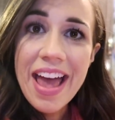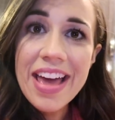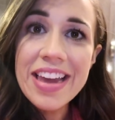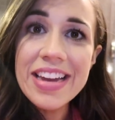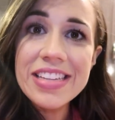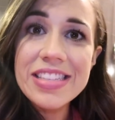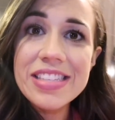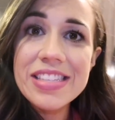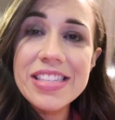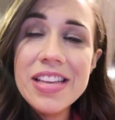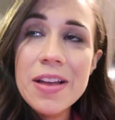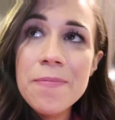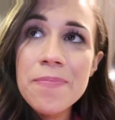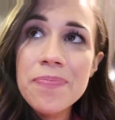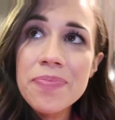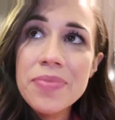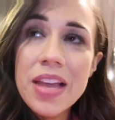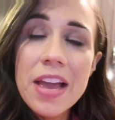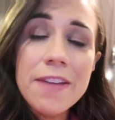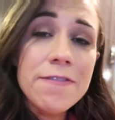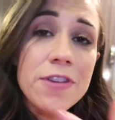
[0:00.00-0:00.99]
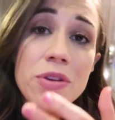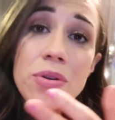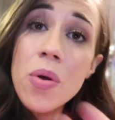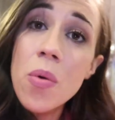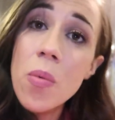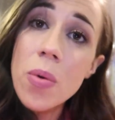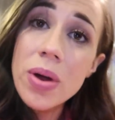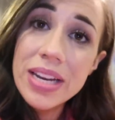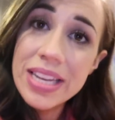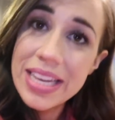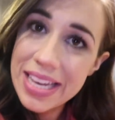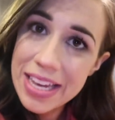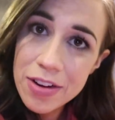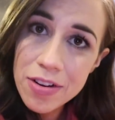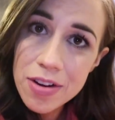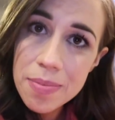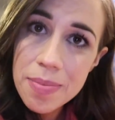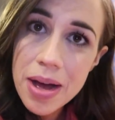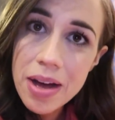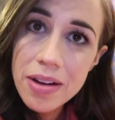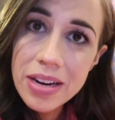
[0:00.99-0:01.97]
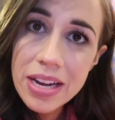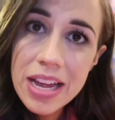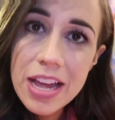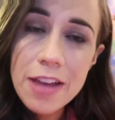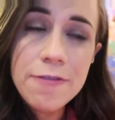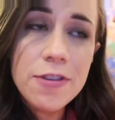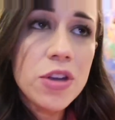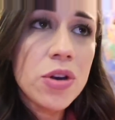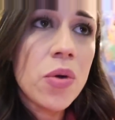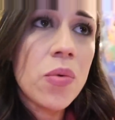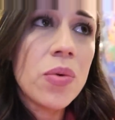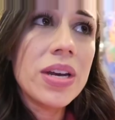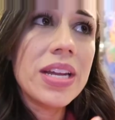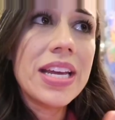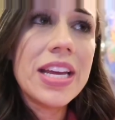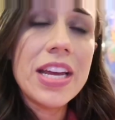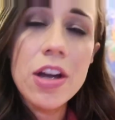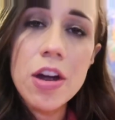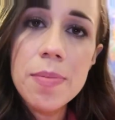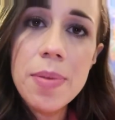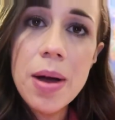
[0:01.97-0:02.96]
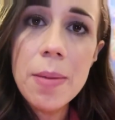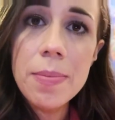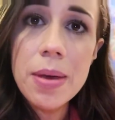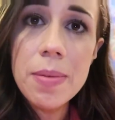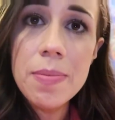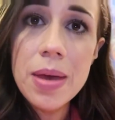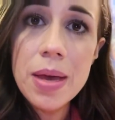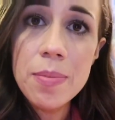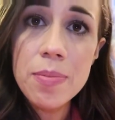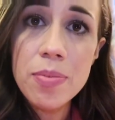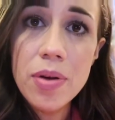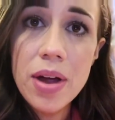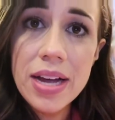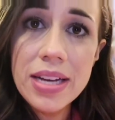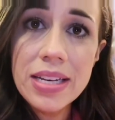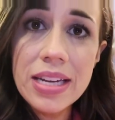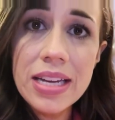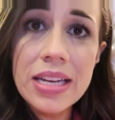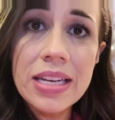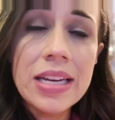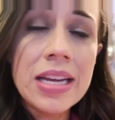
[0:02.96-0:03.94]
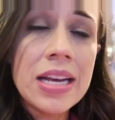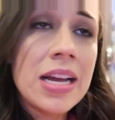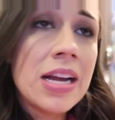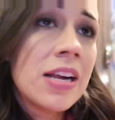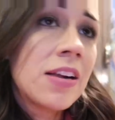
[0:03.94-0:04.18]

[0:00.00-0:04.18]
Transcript: And it's, if you don't want to hear about it, if you don't want to hear about me being pregnant,